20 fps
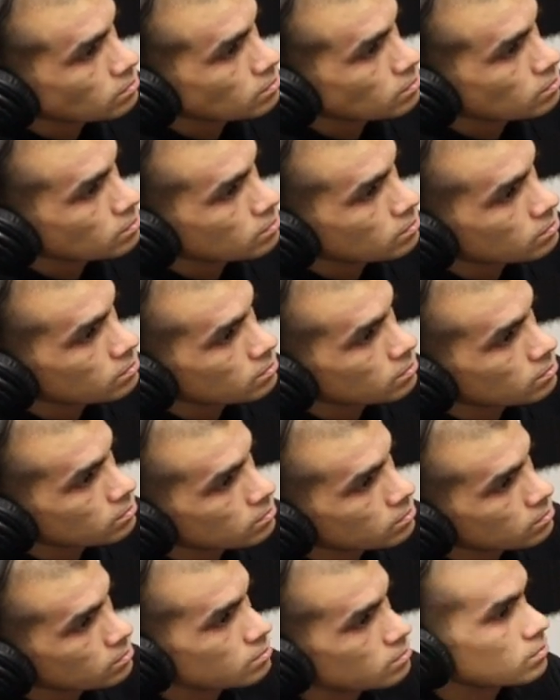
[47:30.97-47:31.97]

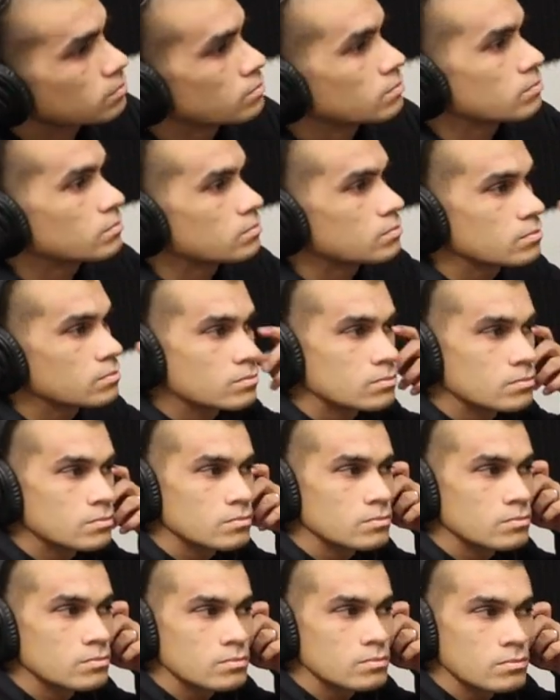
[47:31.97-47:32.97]

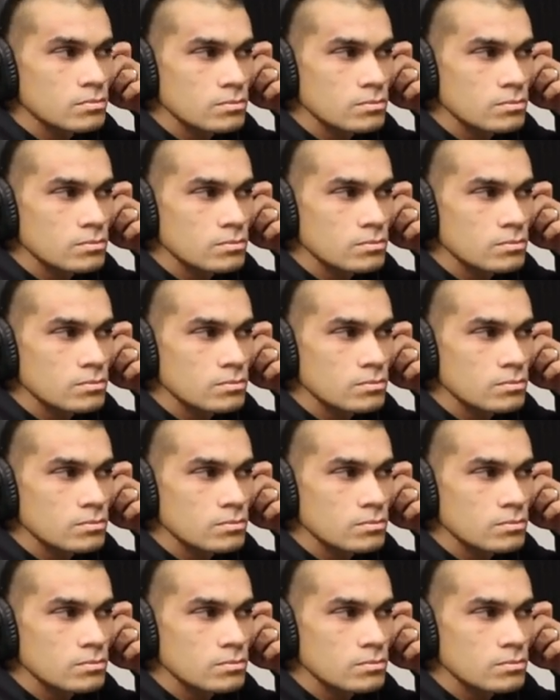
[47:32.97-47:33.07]
(not speaking)